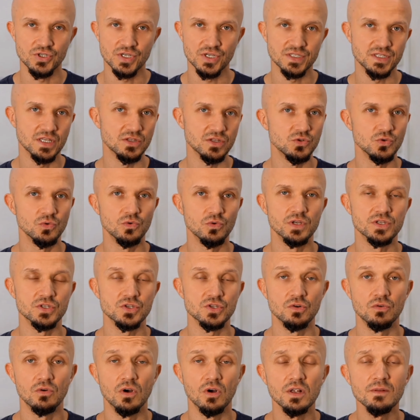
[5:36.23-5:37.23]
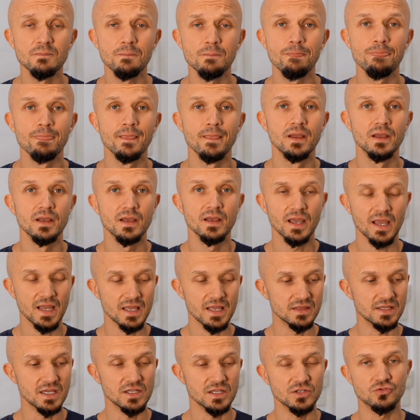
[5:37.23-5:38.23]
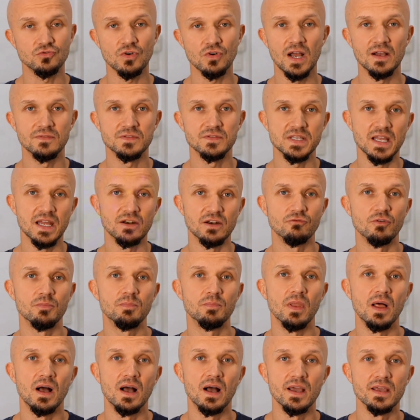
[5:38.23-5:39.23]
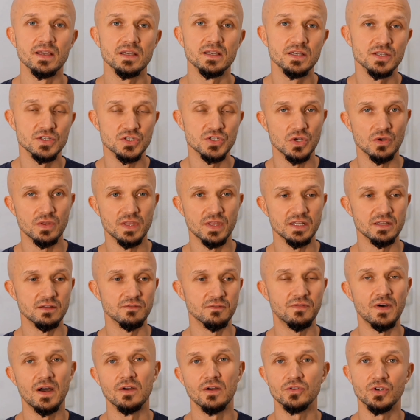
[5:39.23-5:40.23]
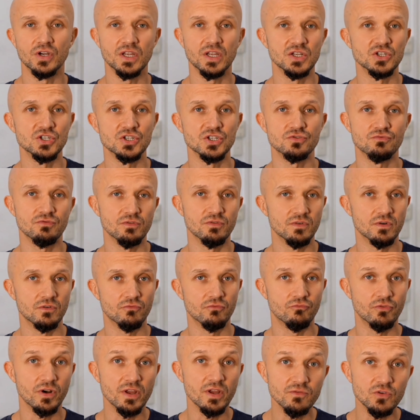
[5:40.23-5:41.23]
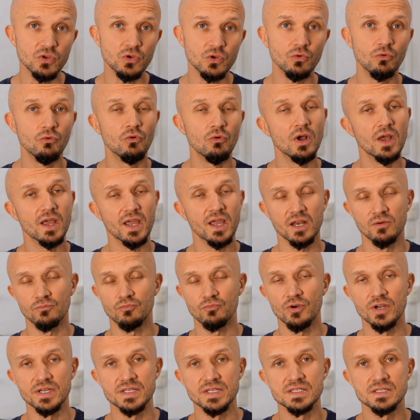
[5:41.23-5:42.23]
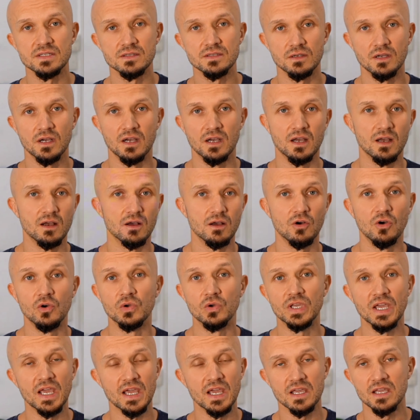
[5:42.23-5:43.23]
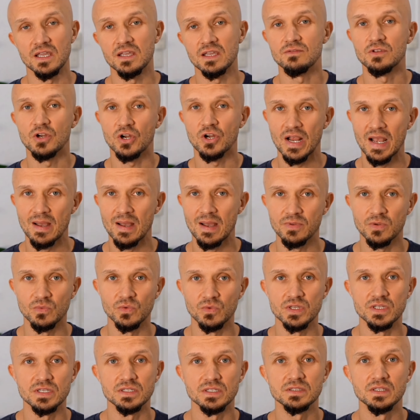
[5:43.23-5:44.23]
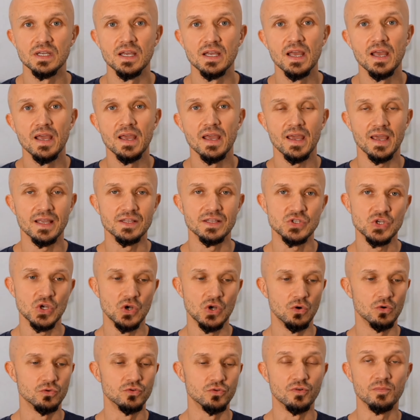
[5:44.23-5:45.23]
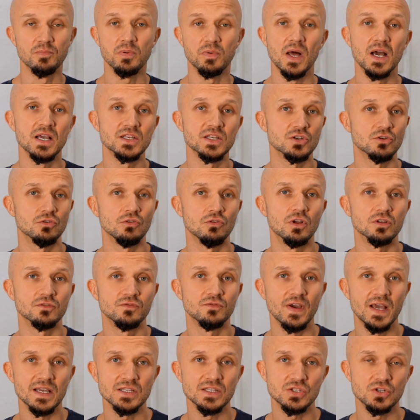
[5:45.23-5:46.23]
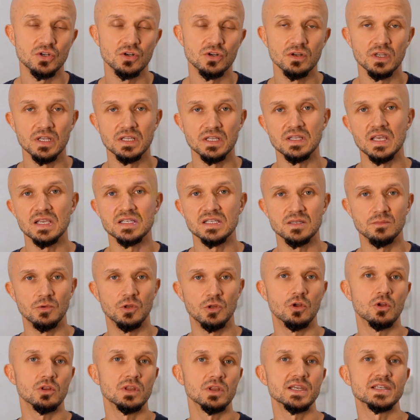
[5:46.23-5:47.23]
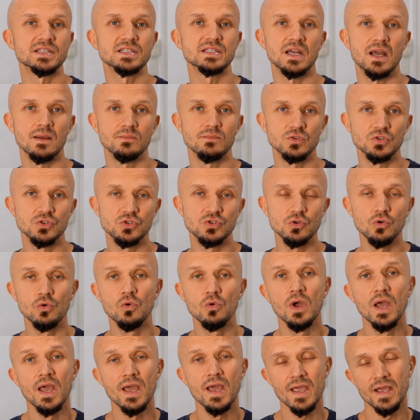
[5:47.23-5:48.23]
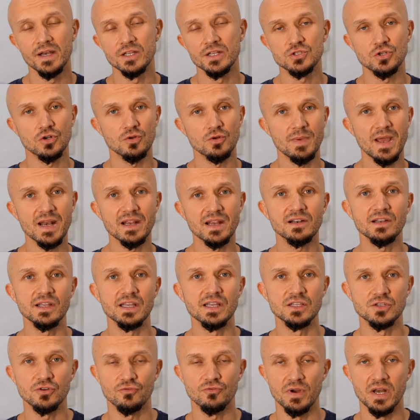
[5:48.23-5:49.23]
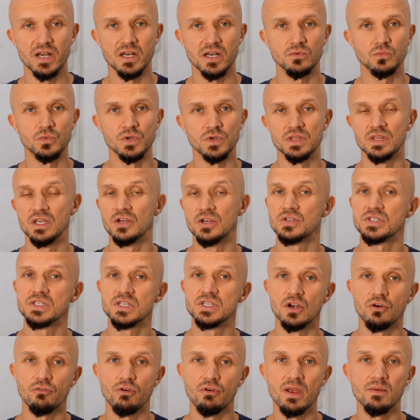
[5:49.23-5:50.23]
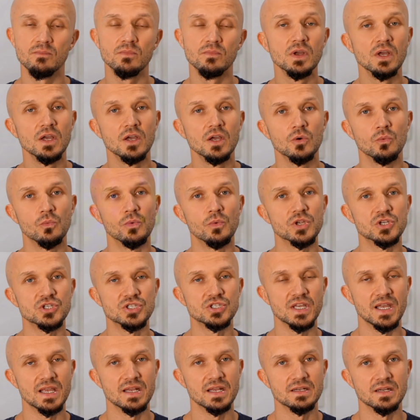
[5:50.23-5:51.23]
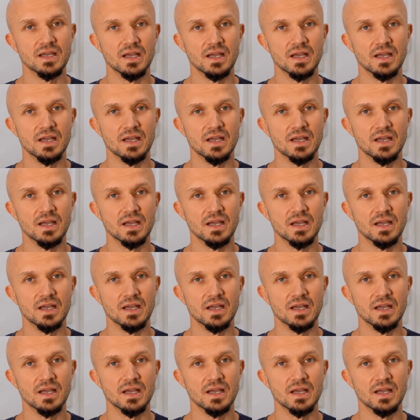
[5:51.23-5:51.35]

they do, and so on, and then drafts that reply so that the founder can just review and press OK if they're happy with it. And so the replies are a lot faster, it takes them a lot less time to do, and it's automatically integrated with their CRM, which then